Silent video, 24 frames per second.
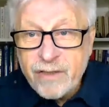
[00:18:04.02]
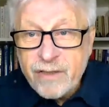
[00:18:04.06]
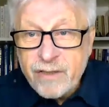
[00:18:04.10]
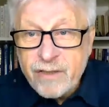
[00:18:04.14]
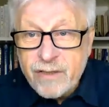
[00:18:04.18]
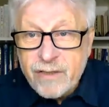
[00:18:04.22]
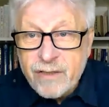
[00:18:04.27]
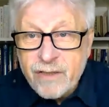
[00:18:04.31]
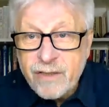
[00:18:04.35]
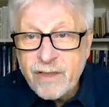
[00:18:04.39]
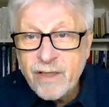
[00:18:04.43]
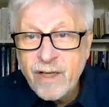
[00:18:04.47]

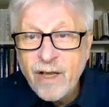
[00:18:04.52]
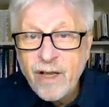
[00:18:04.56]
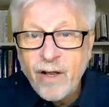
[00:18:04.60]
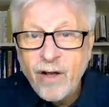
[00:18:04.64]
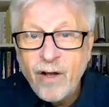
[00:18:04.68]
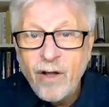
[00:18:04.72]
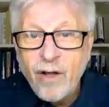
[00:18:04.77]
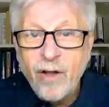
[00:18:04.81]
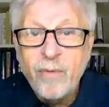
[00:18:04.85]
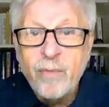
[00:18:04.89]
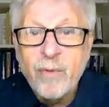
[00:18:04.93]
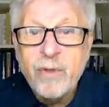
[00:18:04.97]
Almost
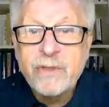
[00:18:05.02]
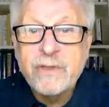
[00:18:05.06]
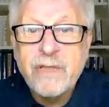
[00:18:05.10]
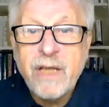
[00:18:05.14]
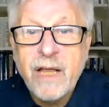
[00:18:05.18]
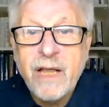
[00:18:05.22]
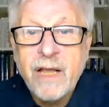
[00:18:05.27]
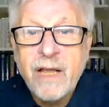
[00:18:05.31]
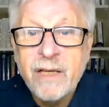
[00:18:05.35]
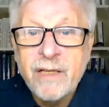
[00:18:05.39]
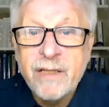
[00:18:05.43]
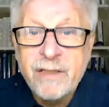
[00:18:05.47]

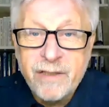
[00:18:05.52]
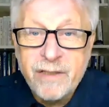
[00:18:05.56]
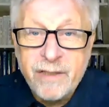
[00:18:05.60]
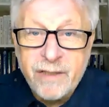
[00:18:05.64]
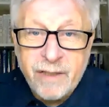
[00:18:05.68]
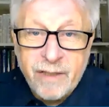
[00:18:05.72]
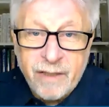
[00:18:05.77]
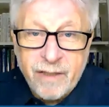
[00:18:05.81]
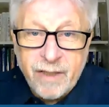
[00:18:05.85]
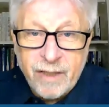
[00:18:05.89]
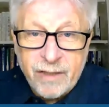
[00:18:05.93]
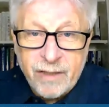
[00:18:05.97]
anything can
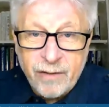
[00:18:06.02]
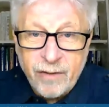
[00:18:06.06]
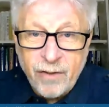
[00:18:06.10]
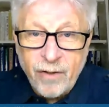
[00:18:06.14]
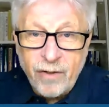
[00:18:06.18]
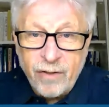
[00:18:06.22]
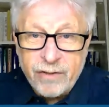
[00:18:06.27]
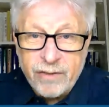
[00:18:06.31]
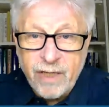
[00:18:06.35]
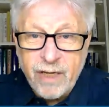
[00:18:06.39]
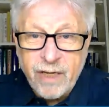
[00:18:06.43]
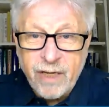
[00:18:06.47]
cause
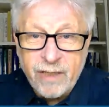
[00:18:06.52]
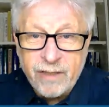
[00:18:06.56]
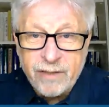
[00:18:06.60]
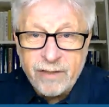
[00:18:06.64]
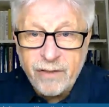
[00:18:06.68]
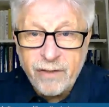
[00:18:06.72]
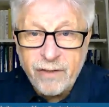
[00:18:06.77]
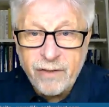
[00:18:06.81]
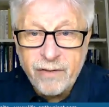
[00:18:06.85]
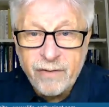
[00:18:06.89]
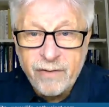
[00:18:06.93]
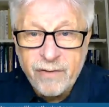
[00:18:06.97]
cancer.
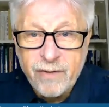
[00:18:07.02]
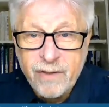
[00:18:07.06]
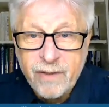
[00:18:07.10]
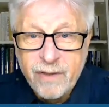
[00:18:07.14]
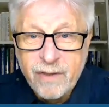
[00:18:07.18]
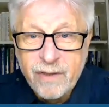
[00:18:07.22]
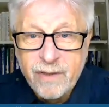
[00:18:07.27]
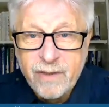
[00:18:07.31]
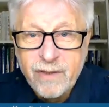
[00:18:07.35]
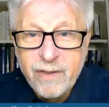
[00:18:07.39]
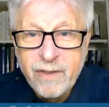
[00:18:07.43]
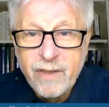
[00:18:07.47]

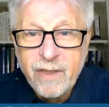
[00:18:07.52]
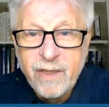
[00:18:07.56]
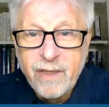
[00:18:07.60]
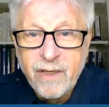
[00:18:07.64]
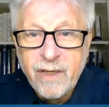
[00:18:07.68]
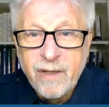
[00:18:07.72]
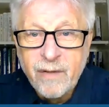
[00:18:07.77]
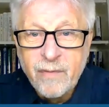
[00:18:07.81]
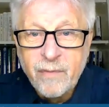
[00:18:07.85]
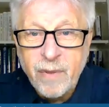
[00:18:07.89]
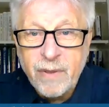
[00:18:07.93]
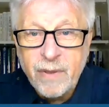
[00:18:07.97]
But
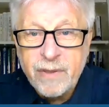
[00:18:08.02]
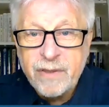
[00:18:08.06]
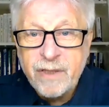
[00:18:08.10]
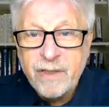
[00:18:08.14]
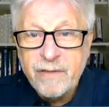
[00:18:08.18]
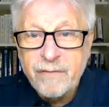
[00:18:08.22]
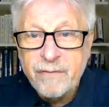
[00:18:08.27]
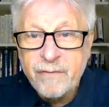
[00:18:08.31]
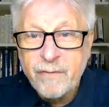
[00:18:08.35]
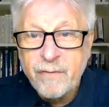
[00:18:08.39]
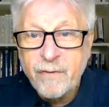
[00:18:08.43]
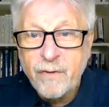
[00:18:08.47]
even for
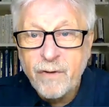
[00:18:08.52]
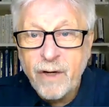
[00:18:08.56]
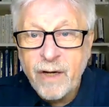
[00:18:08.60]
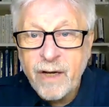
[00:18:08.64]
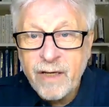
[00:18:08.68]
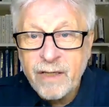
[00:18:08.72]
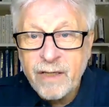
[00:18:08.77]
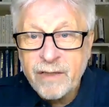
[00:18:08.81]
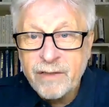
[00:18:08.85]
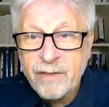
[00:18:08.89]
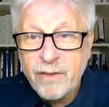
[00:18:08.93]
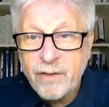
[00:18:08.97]
cancer, there's
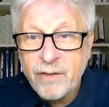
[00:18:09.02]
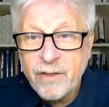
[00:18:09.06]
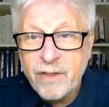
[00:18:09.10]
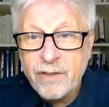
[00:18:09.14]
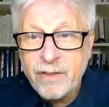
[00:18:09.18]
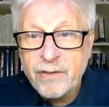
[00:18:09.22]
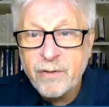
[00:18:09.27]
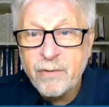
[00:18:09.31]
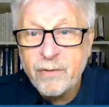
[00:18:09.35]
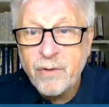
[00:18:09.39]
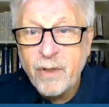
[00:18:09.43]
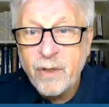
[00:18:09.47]
only one
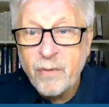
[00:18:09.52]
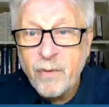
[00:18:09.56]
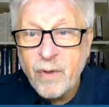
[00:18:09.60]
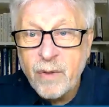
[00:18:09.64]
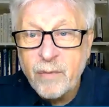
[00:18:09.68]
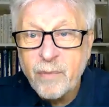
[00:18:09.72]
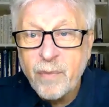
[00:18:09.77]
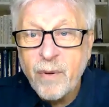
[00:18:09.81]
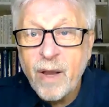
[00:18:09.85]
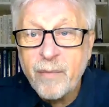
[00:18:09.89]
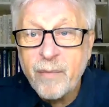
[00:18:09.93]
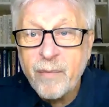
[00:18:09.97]
primary
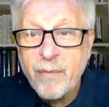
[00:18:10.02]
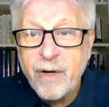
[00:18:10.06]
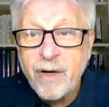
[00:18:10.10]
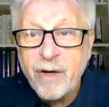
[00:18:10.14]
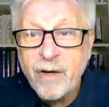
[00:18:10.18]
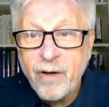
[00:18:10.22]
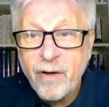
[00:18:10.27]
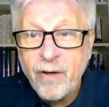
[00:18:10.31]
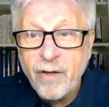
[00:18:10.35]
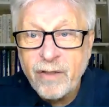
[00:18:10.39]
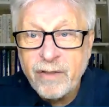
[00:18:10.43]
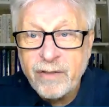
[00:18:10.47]
cause.
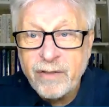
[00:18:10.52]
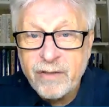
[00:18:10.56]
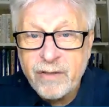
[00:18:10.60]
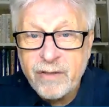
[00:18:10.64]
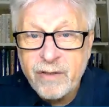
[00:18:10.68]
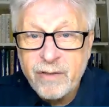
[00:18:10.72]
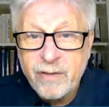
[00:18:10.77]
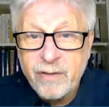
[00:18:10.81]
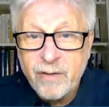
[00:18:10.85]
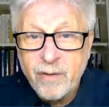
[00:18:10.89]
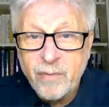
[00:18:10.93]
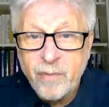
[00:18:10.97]
The primary
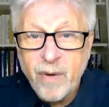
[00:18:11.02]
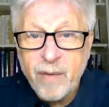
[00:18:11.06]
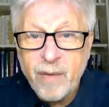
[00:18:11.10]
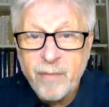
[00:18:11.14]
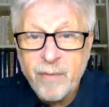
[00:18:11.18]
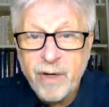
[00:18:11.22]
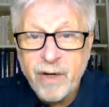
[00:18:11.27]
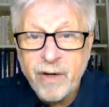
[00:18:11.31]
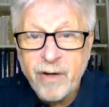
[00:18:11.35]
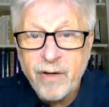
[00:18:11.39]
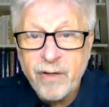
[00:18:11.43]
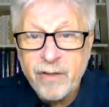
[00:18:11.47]
cause of
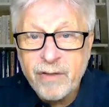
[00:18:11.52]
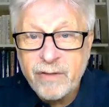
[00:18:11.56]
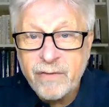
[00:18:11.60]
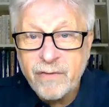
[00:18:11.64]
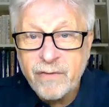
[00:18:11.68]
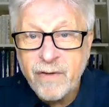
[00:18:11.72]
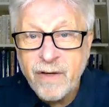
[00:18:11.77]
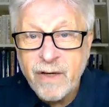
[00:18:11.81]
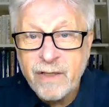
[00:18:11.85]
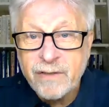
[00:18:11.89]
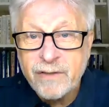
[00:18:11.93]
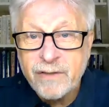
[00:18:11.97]
cancer is
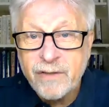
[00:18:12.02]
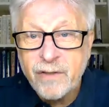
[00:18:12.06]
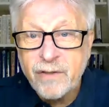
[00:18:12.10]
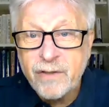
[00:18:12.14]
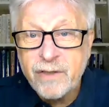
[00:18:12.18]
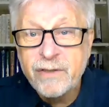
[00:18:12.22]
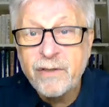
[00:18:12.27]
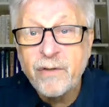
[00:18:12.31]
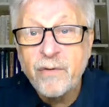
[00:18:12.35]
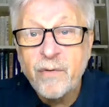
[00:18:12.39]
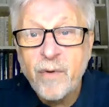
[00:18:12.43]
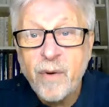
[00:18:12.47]
the
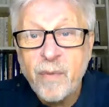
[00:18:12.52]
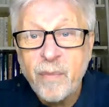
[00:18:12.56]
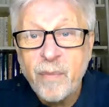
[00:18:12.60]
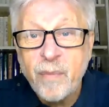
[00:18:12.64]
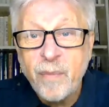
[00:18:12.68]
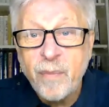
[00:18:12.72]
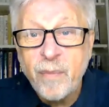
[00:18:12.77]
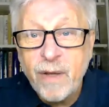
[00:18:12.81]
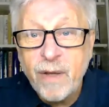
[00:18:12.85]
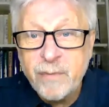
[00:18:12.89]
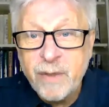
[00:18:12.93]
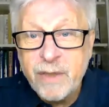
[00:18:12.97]
replacement
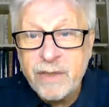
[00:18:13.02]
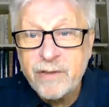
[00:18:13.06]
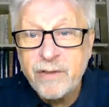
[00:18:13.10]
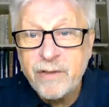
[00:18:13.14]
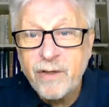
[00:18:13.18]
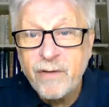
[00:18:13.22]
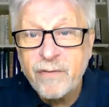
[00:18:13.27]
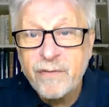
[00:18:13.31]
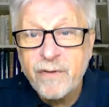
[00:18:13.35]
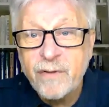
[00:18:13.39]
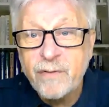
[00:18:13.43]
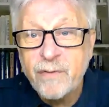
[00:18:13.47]
of the
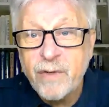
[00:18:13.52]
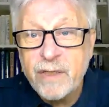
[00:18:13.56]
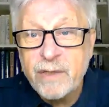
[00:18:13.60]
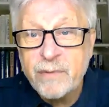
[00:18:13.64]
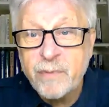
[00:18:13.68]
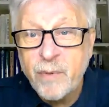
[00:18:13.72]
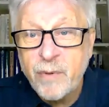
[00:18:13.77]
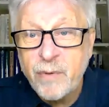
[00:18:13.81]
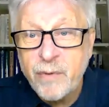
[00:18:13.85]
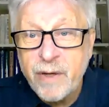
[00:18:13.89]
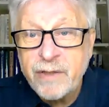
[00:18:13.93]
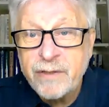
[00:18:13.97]
respiration of
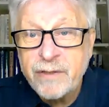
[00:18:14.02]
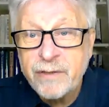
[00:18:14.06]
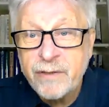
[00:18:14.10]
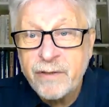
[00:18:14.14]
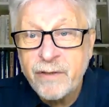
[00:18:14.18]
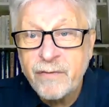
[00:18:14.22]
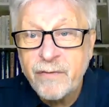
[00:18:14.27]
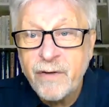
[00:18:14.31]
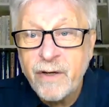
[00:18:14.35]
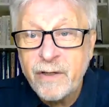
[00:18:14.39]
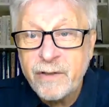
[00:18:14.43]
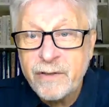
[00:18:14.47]

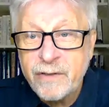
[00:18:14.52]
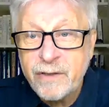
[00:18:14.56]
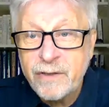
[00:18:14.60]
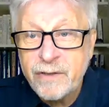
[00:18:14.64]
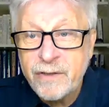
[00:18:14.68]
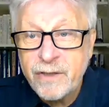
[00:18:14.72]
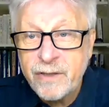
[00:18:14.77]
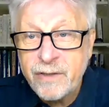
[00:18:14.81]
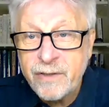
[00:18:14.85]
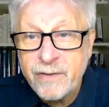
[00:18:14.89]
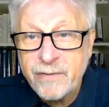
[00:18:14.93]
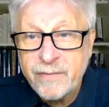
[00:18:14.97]
oxygen
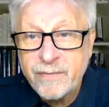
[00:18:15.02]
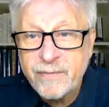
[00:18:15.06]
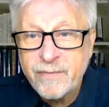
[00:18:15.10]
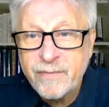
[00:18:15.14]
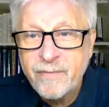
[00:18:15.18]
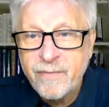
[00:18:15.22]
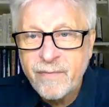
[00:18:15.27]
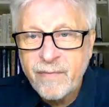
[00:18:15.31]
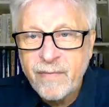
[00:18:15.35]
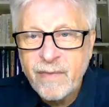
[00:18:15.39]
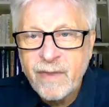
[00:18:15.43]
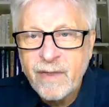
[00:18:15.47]

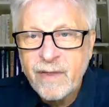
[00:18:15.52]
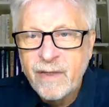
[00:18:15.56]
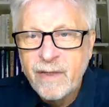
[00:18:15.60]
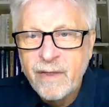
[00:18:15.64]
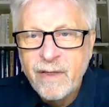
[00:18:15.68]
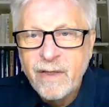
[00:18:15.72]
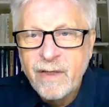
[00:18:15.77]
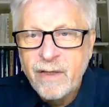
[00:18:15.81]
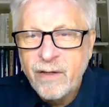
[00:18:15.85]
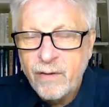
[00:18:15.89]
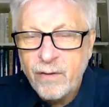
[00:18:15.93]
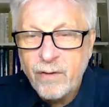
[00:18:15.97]
or
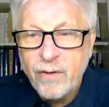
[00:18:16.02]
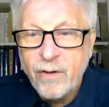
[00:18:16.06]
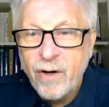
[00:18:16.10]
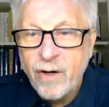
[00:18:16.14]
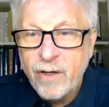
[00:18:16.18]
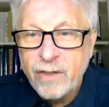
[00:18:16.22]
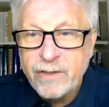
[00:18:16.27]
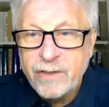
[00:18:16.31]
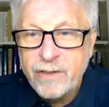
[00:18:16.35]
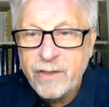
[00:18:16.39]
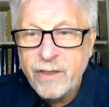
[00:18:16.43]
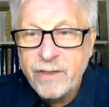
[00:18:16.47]
oxidation of
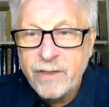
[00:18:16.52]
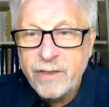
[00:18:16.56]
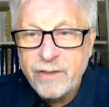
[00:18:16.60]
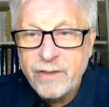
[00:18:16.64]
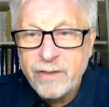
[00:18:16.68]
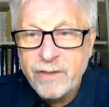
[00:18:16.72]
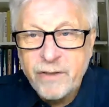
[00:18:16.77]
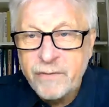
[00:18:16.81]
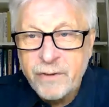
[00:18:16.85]
sugar,